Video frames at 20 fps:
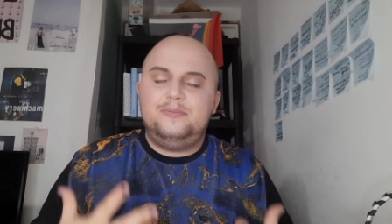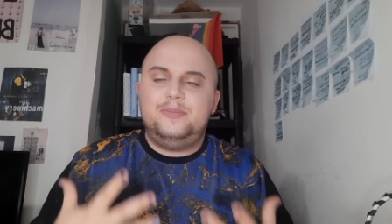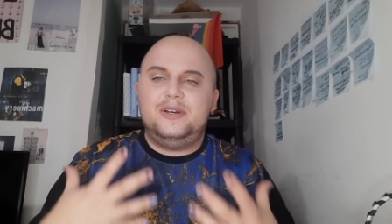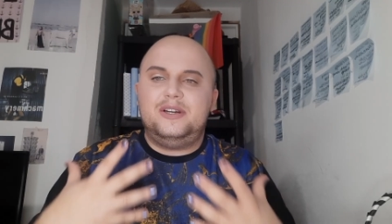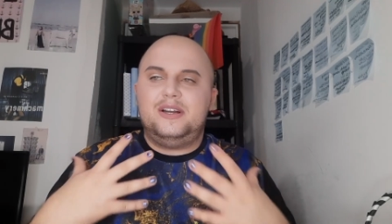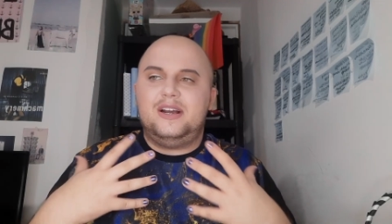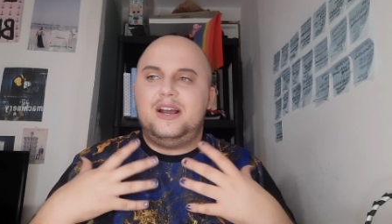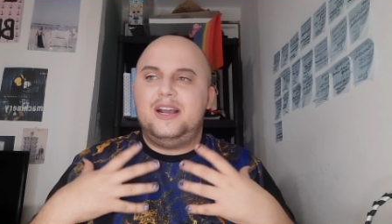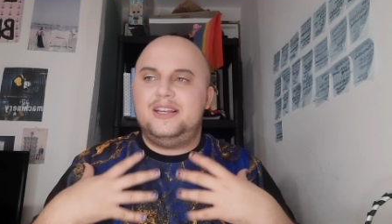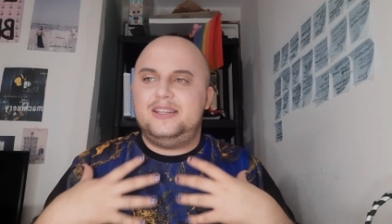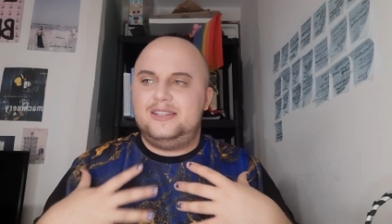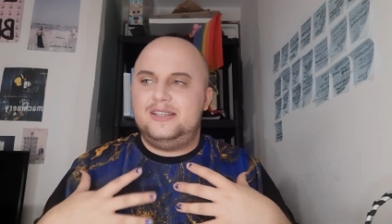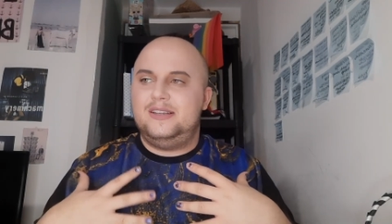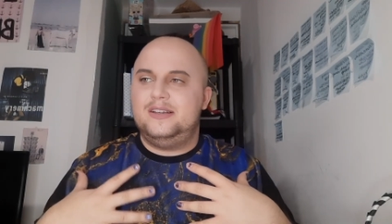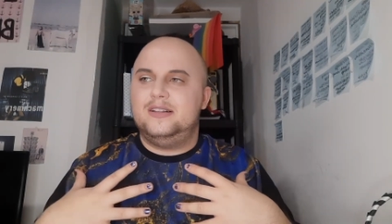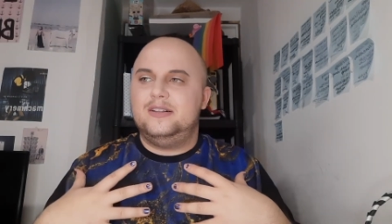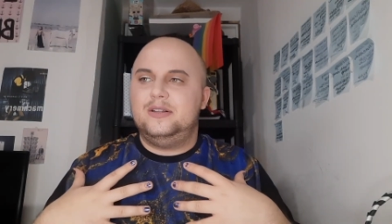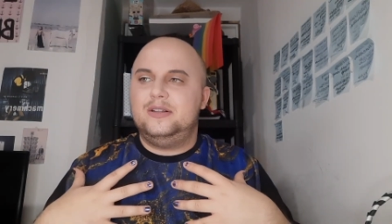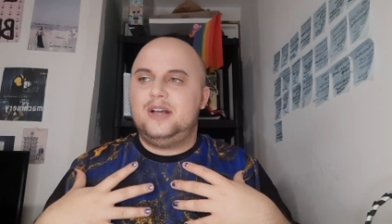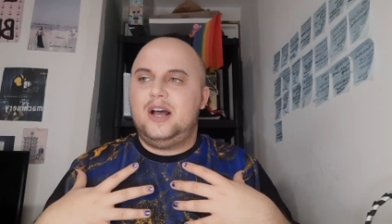but I
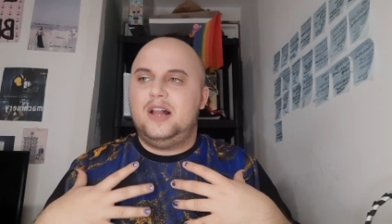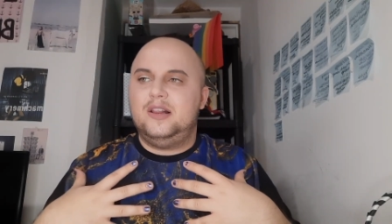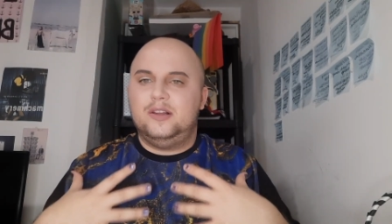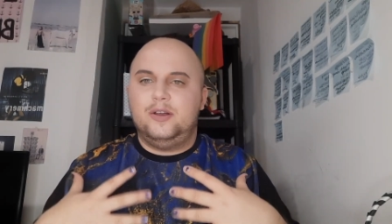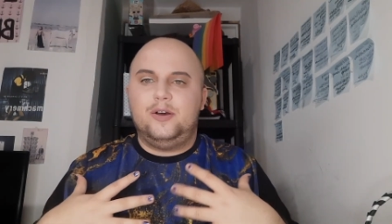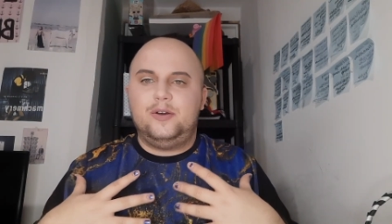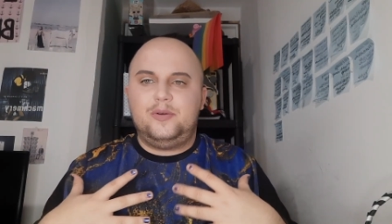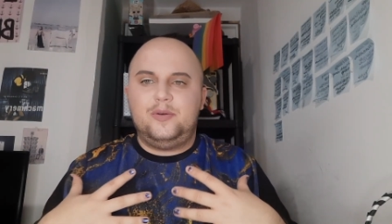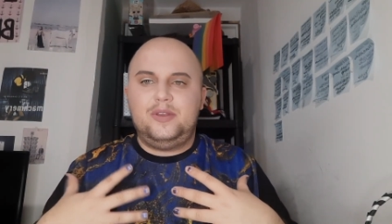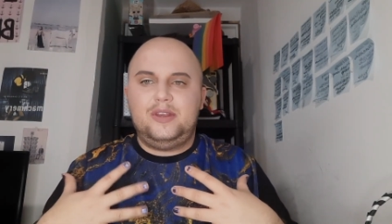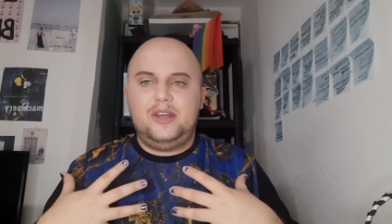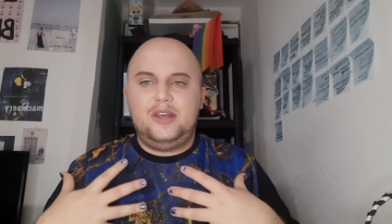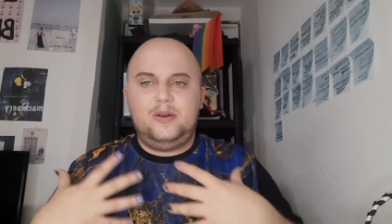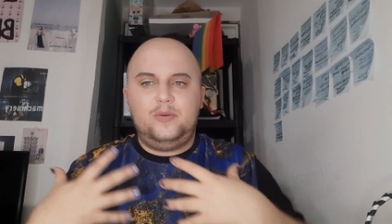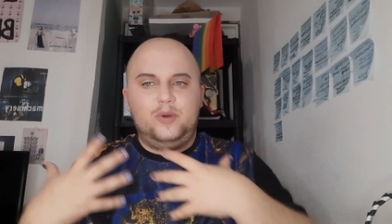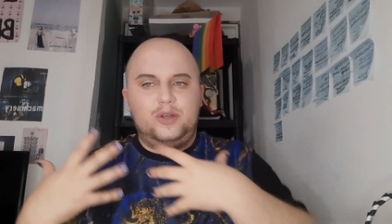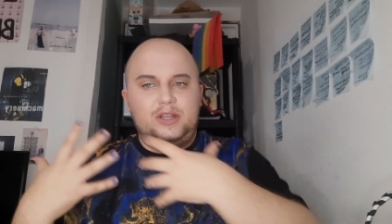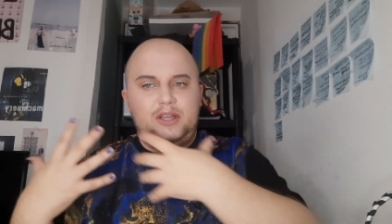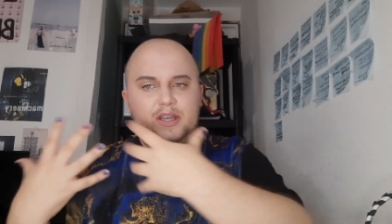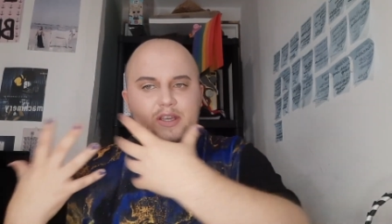deal a lot with it
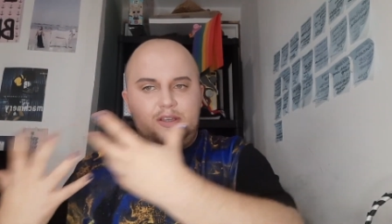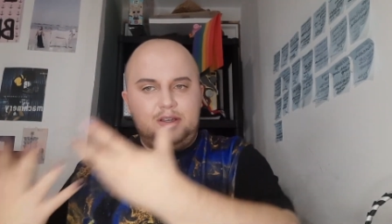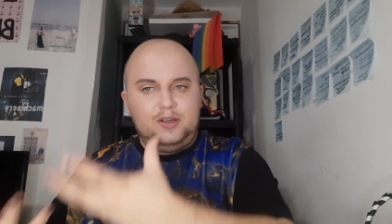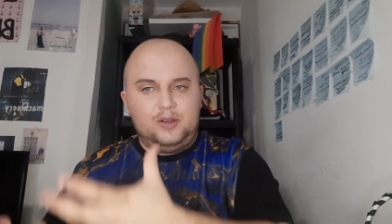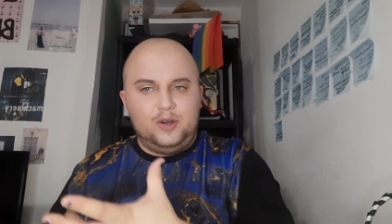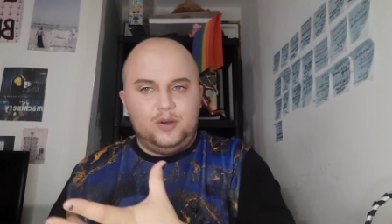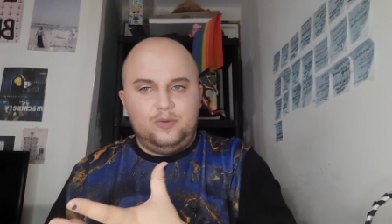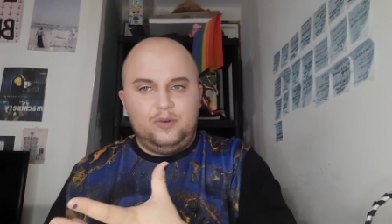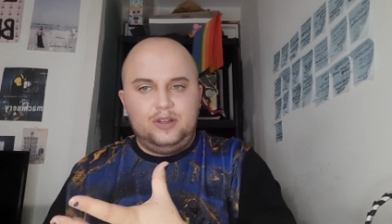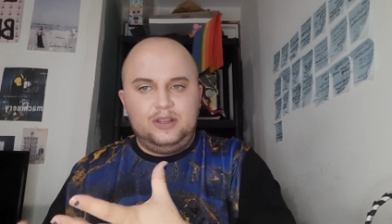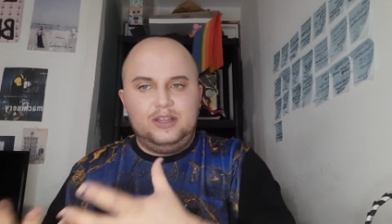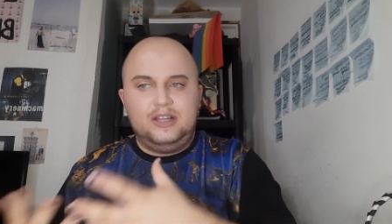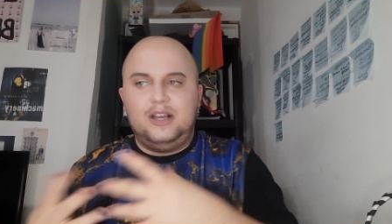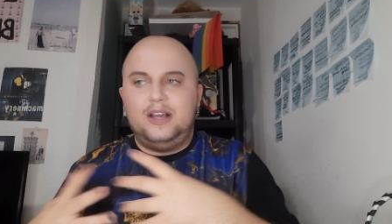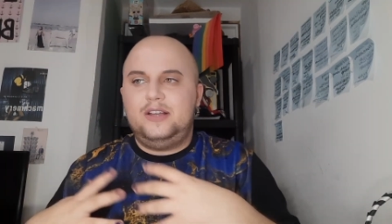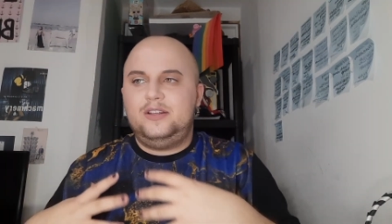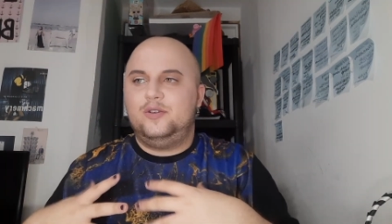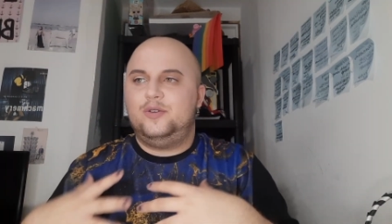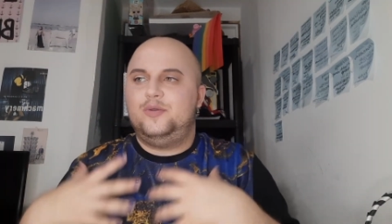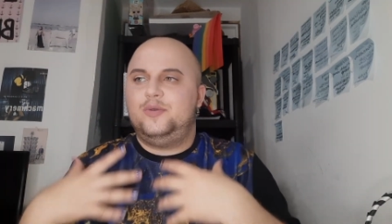when I go
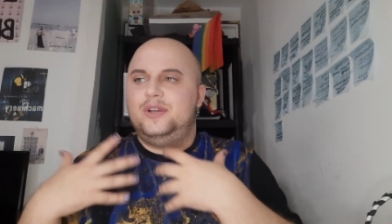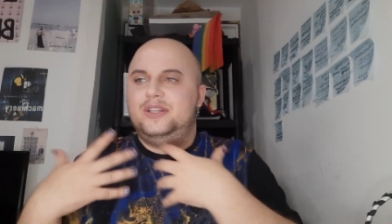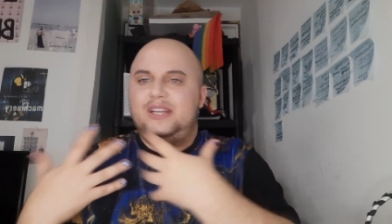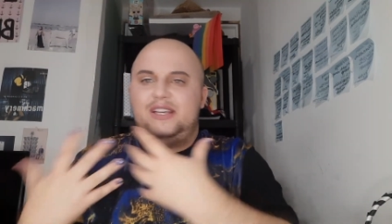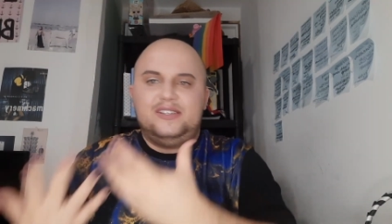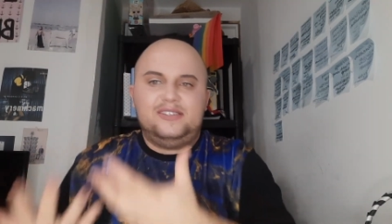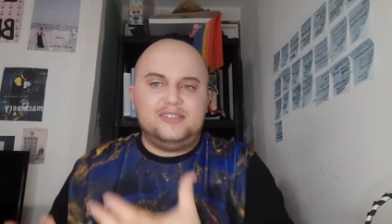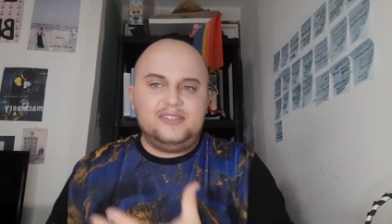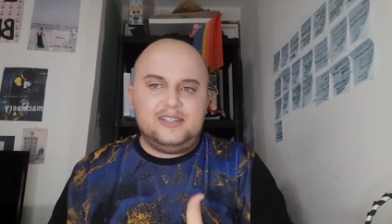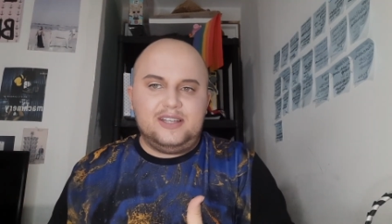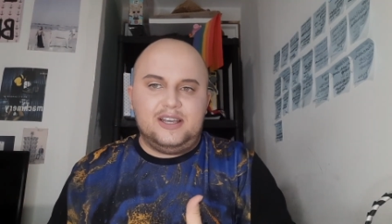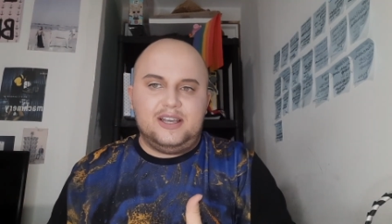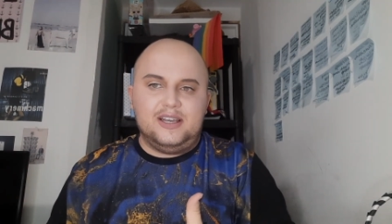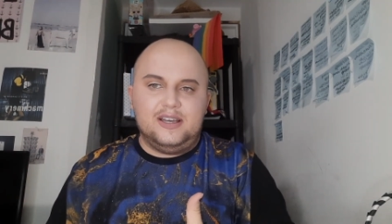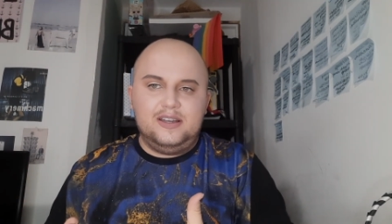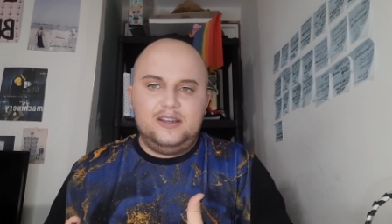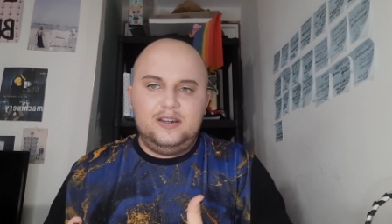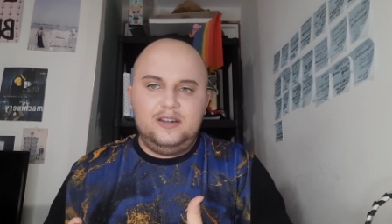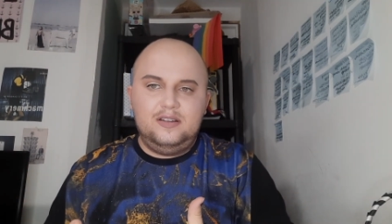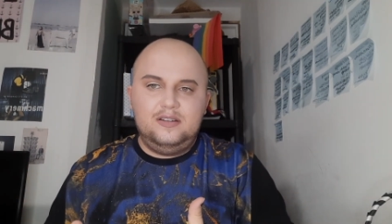online or when I see
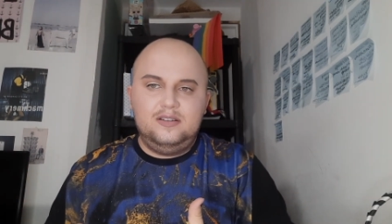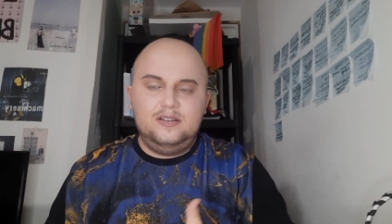it.